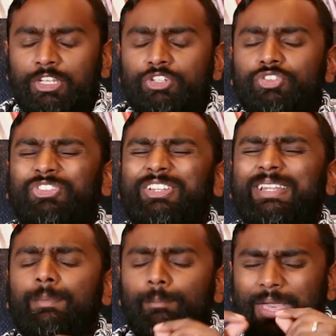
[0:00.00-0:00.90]
teach us to
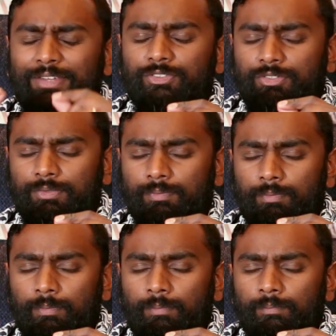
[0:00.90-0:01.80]
lament
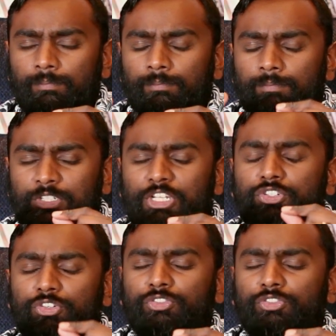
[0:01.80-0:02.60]
Teach